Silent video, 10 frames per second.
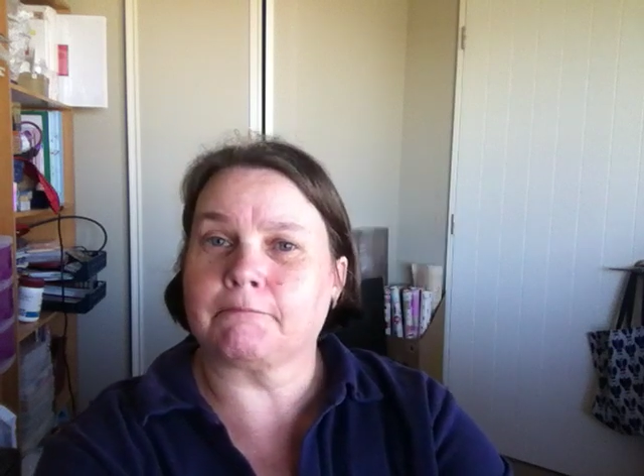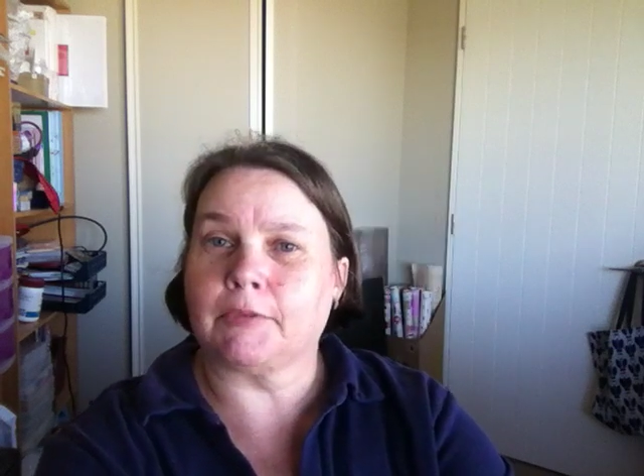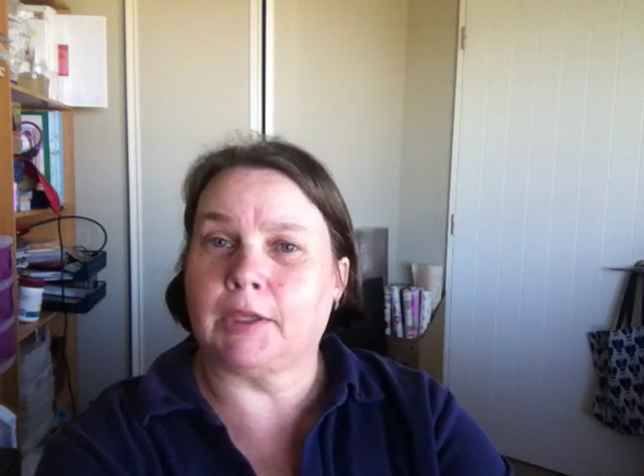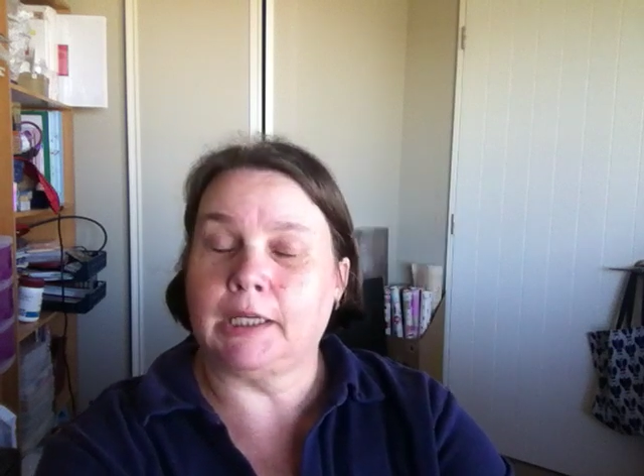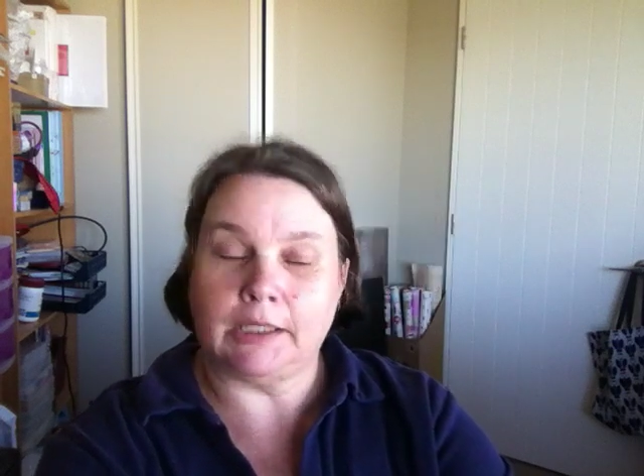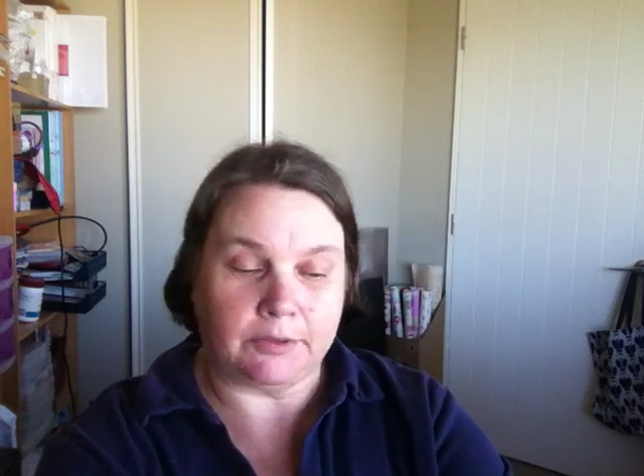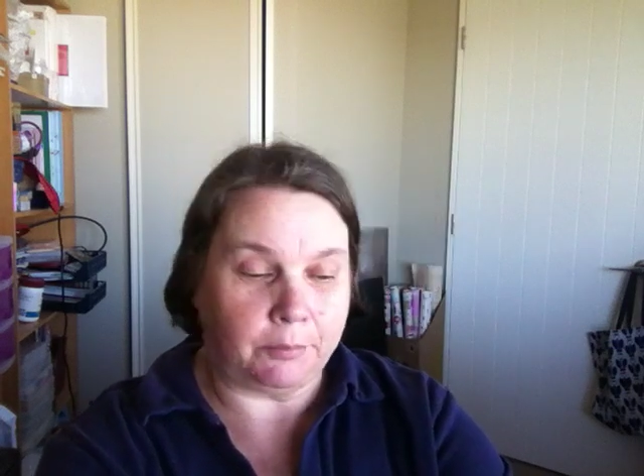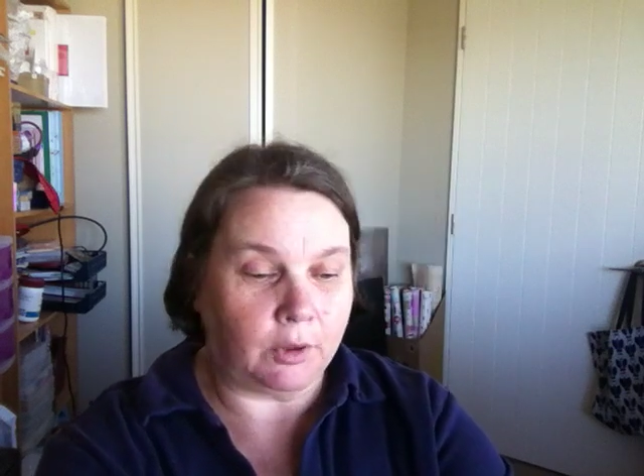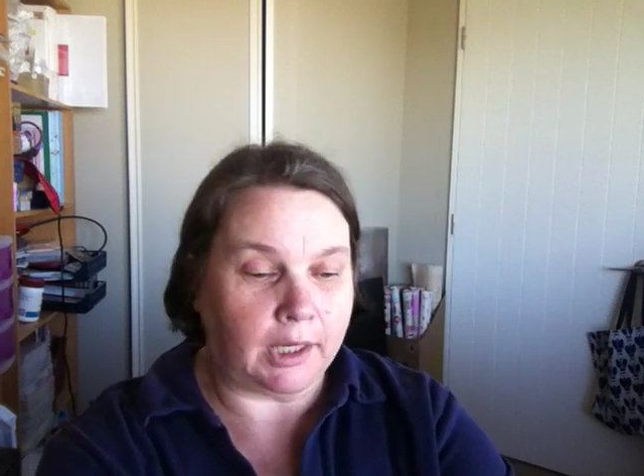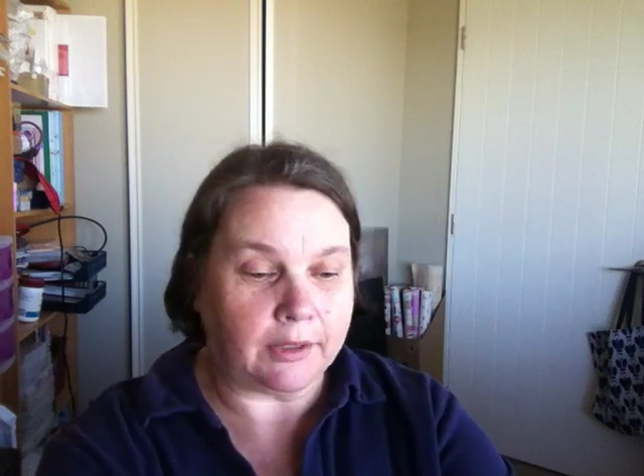The next
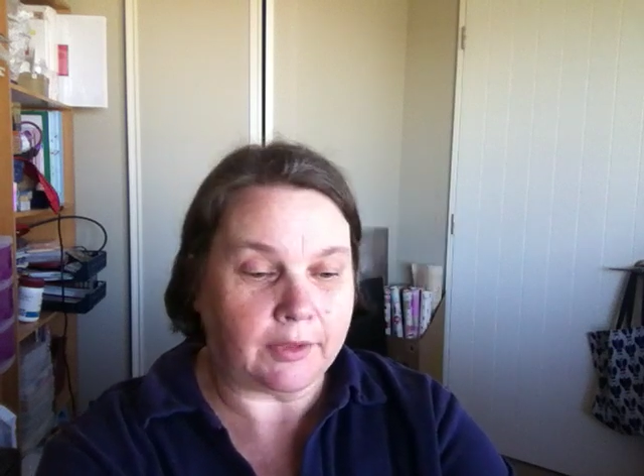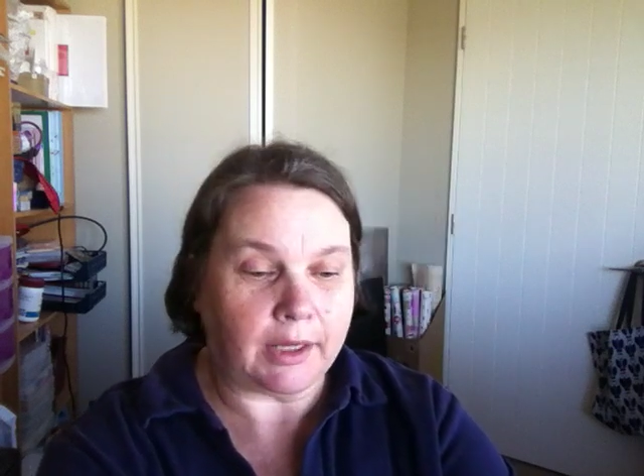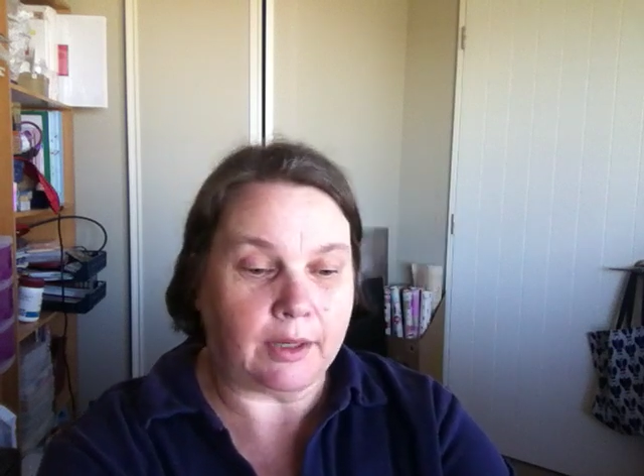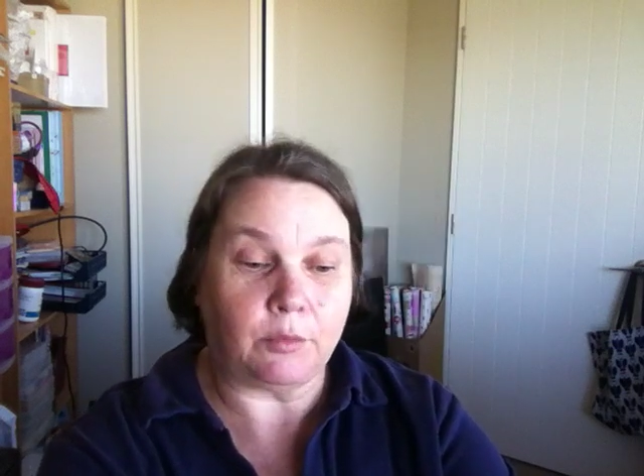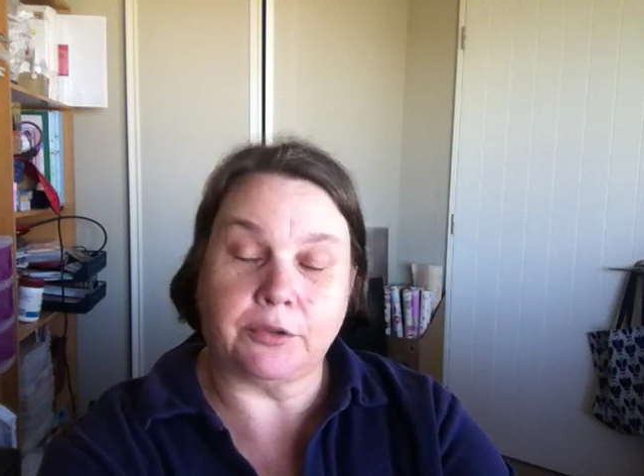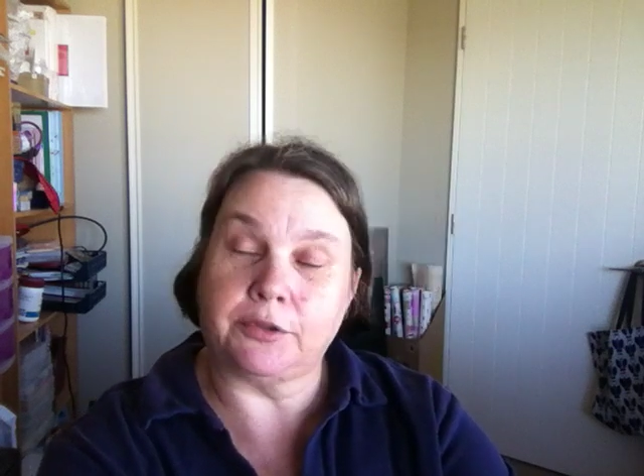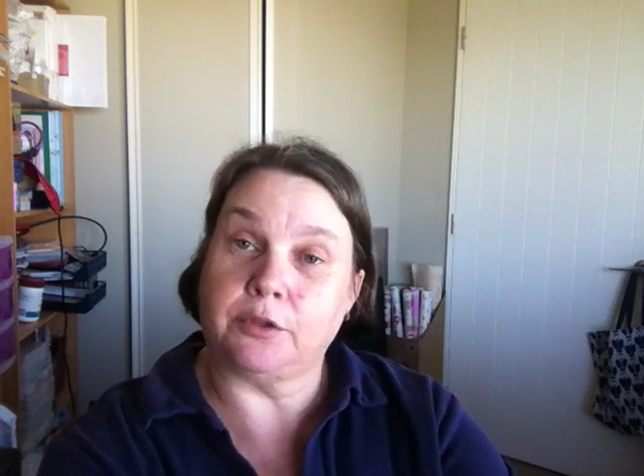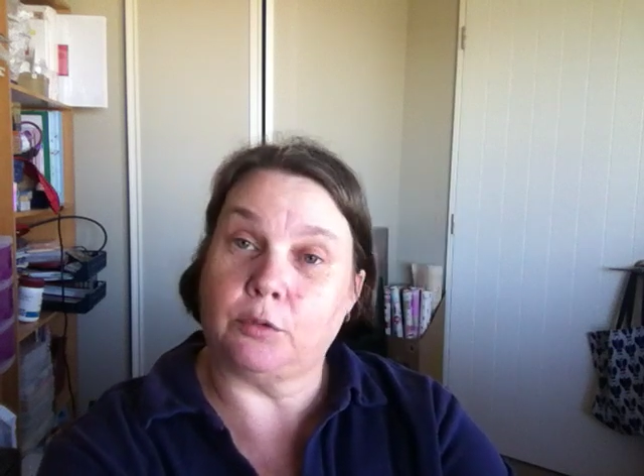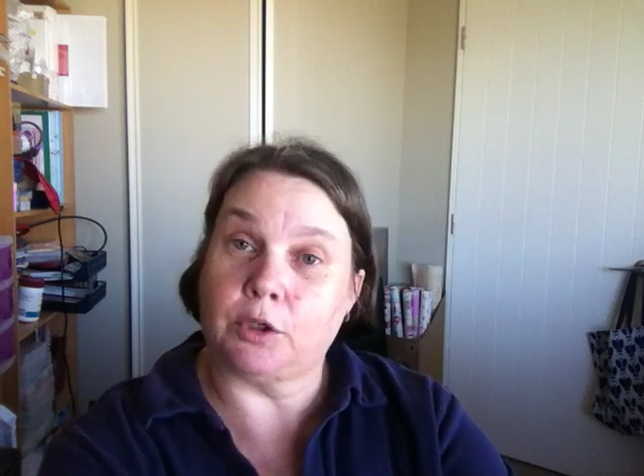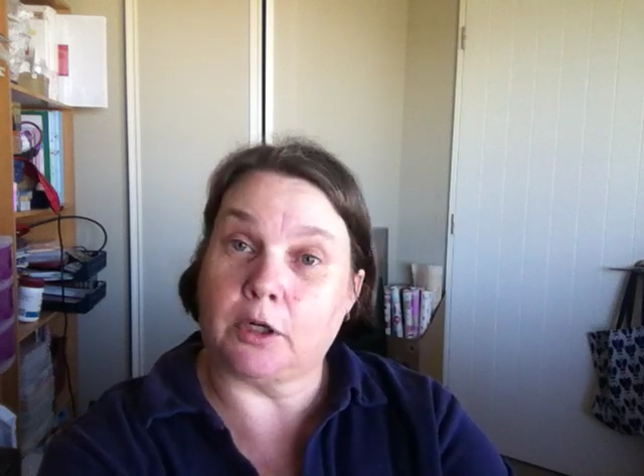ball out of the hat was to
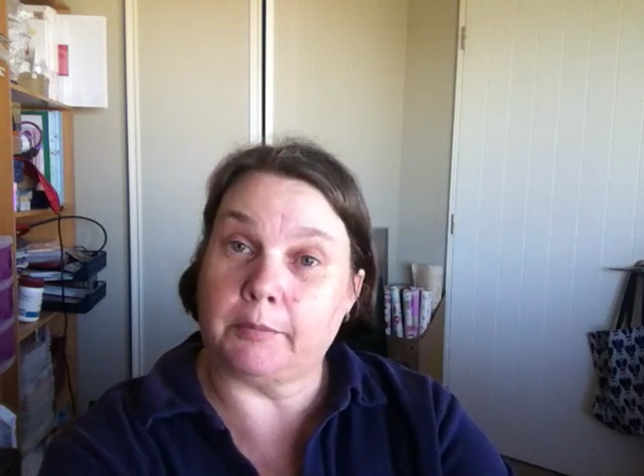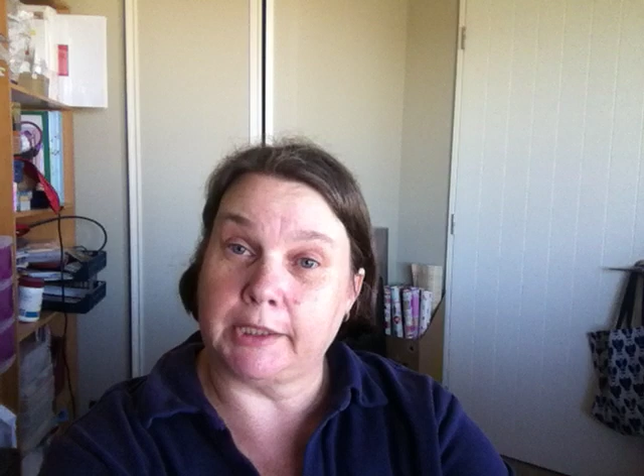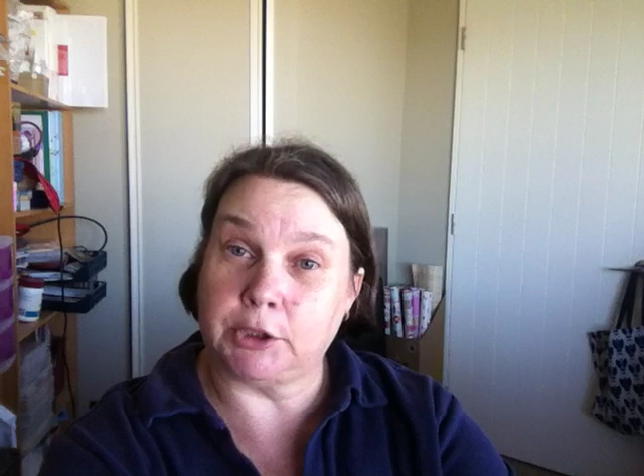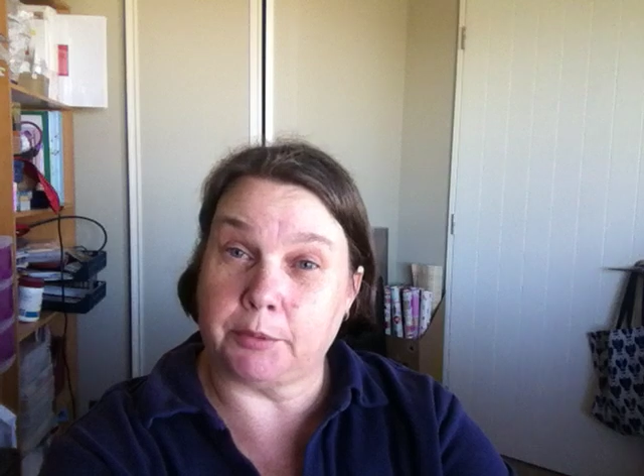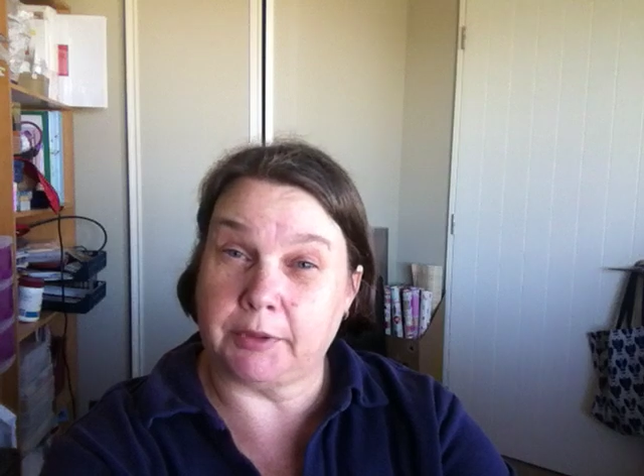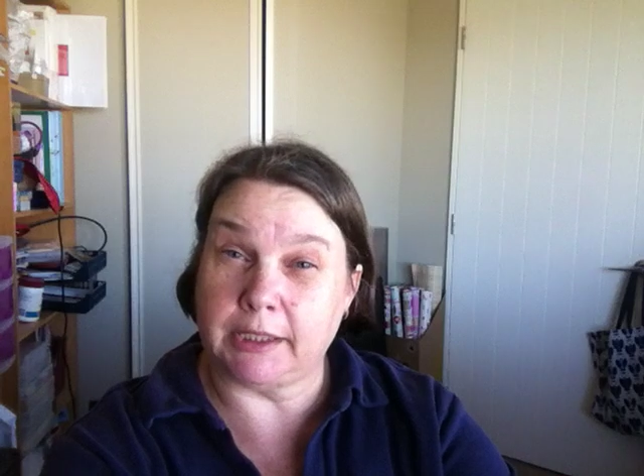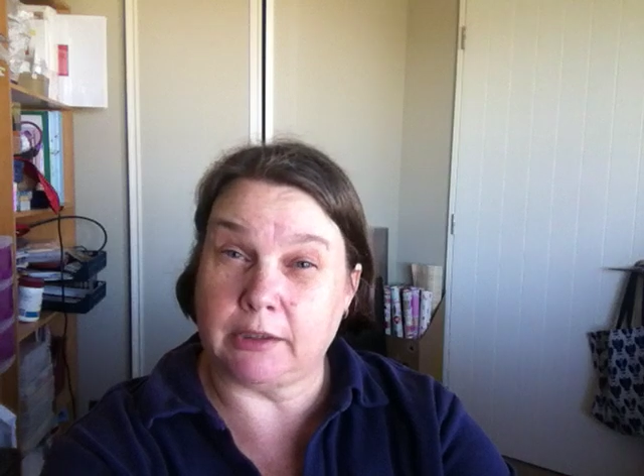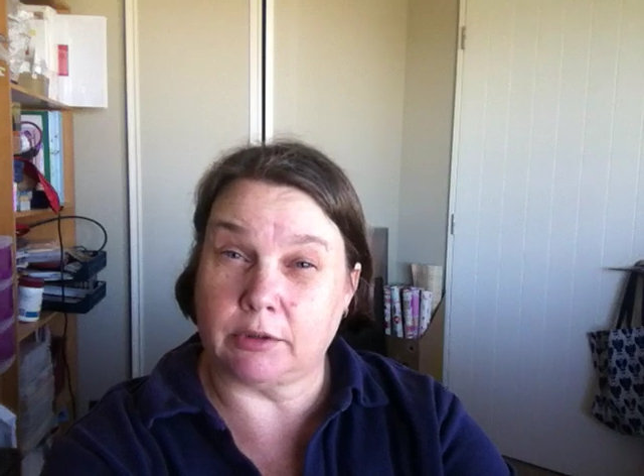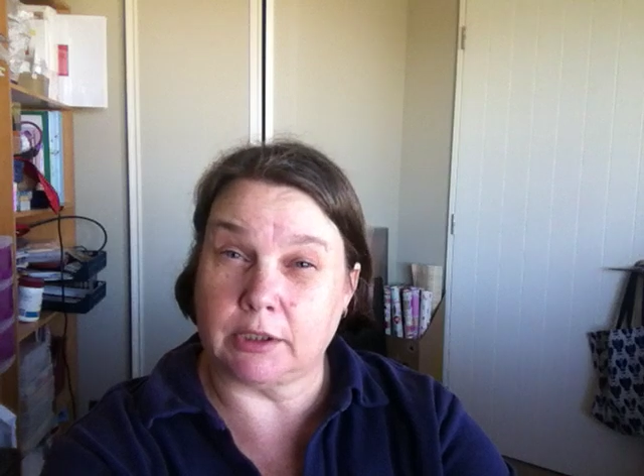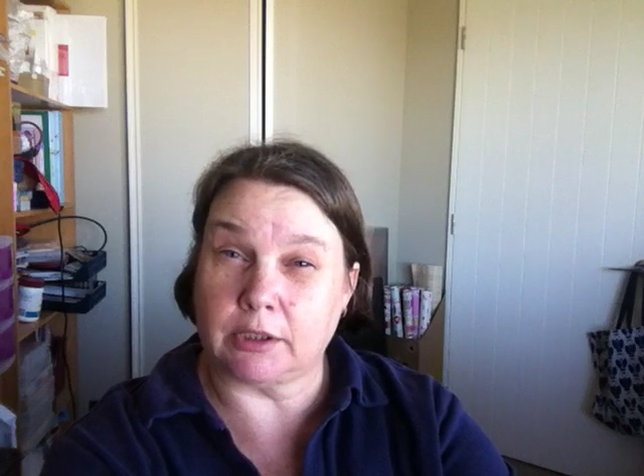work on my top
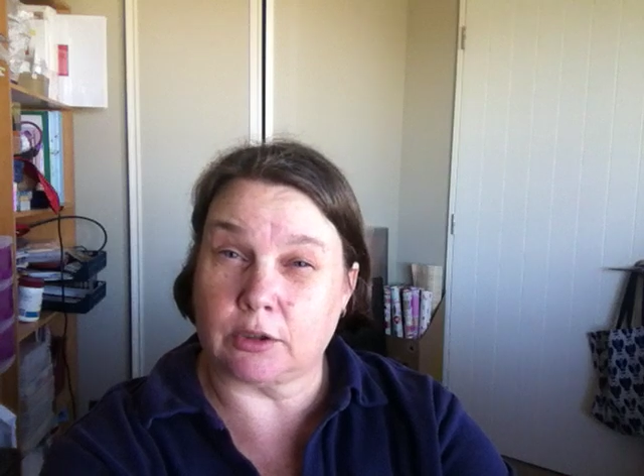secret